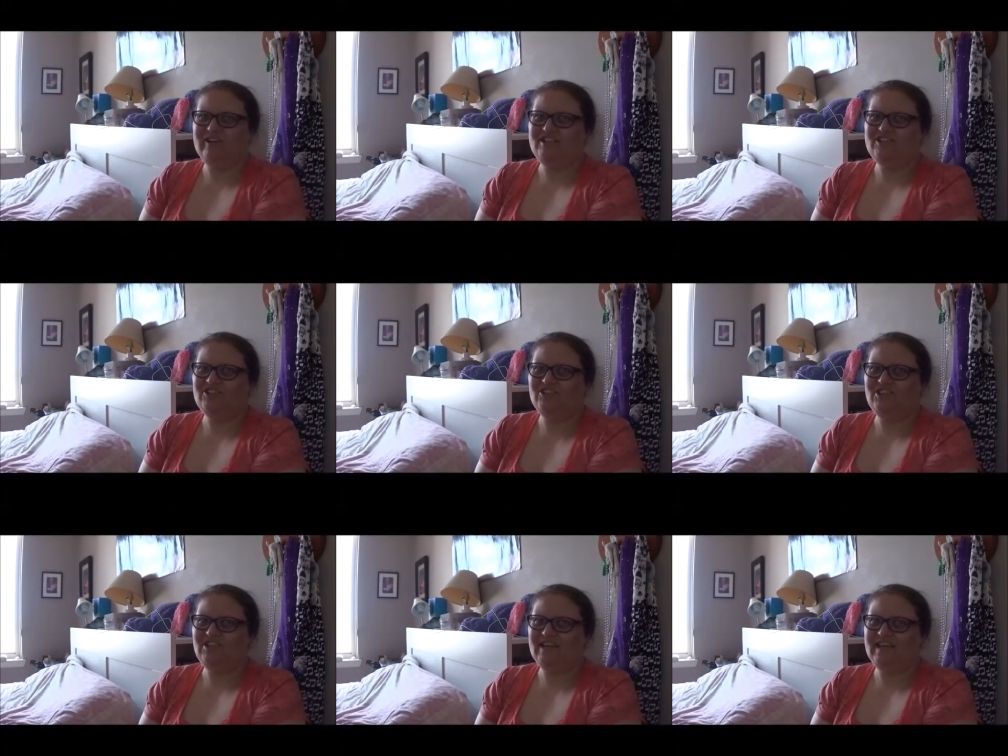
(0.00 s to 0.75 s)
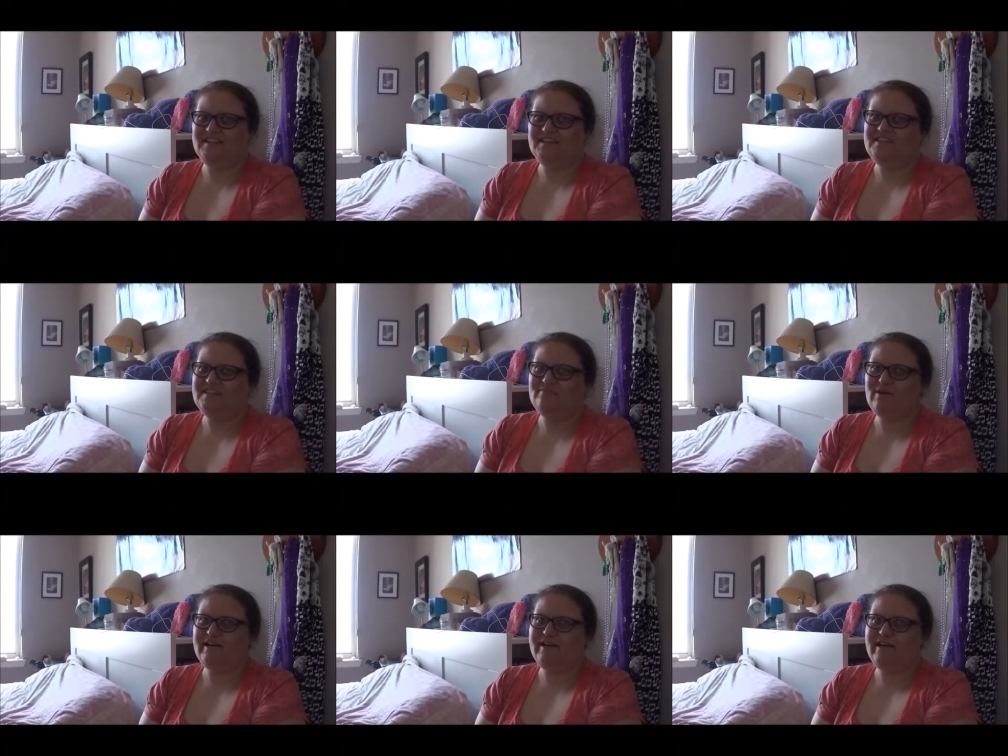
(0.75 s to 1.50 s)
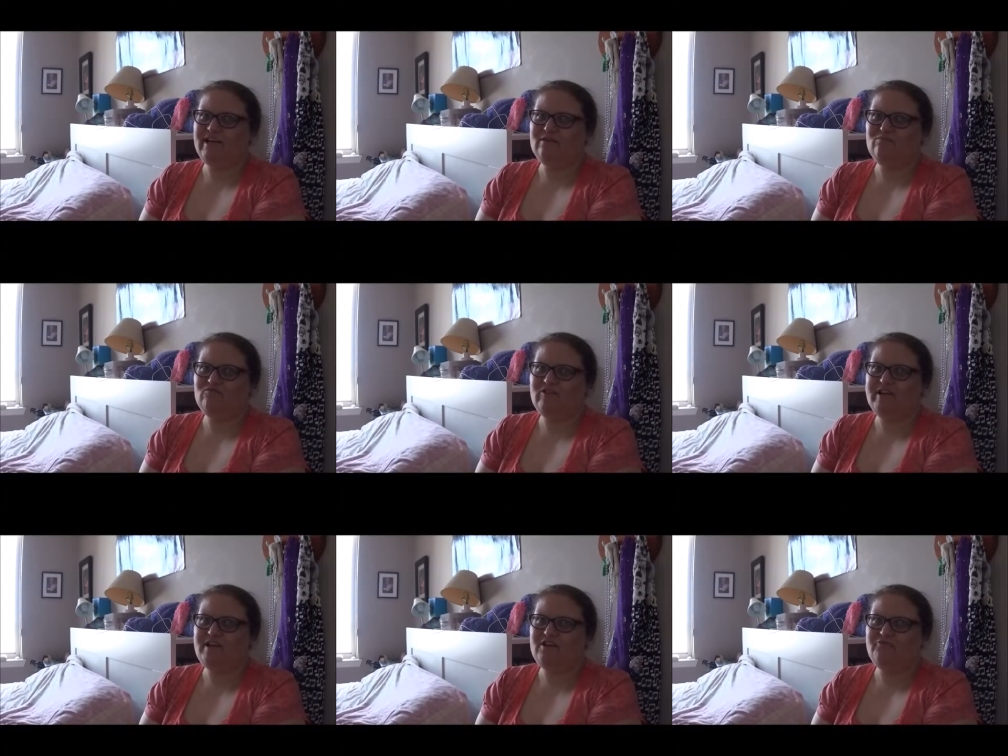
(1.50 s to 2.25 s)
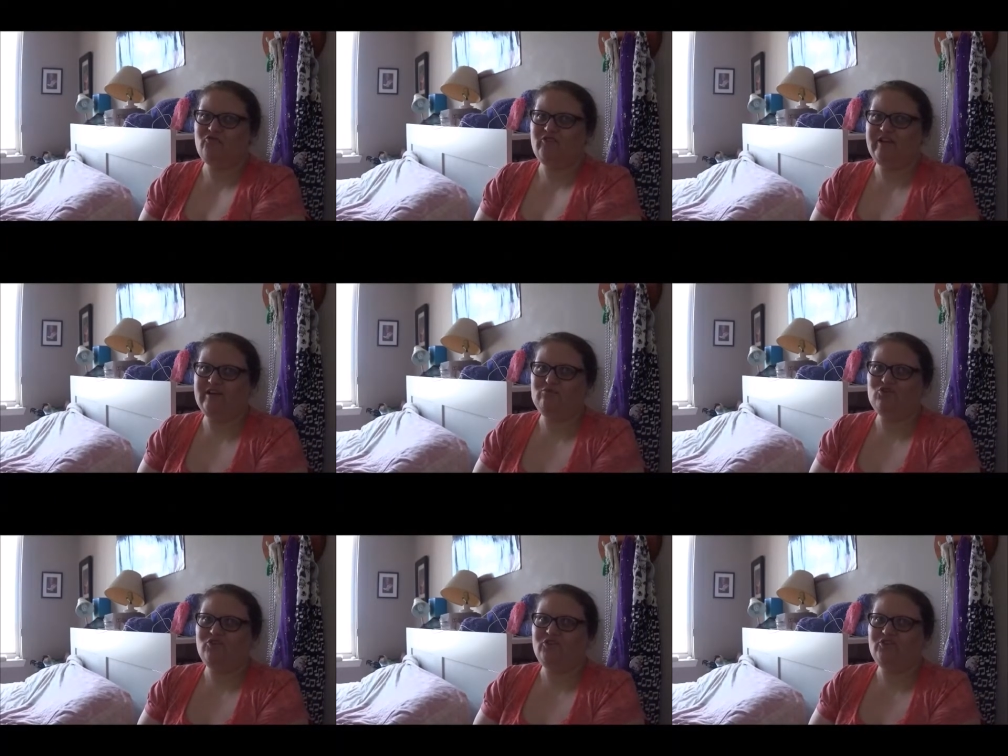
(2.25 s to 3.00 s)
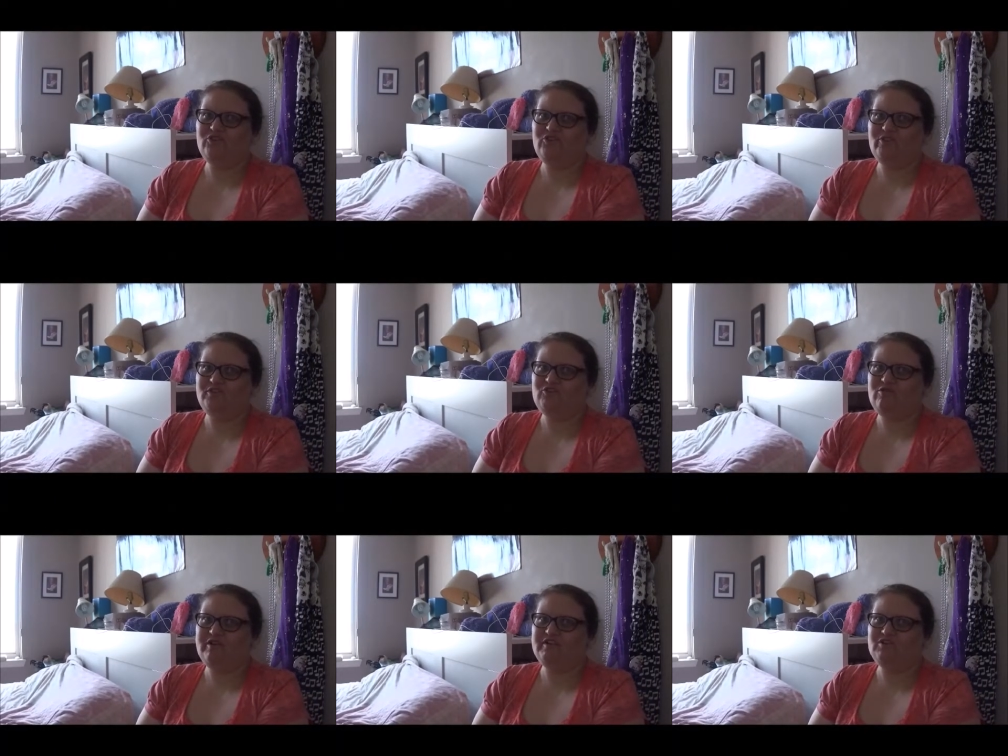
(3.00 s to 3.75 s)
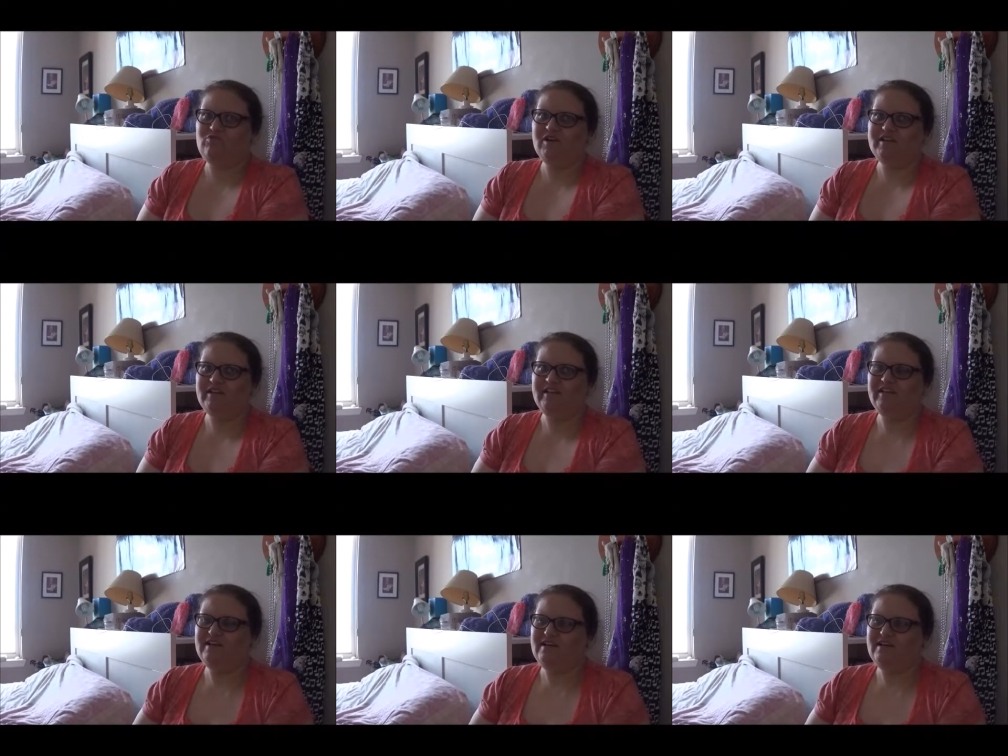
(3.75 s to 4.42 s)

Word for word: Rachel, and this is my A M reading for April third, twenty twenty.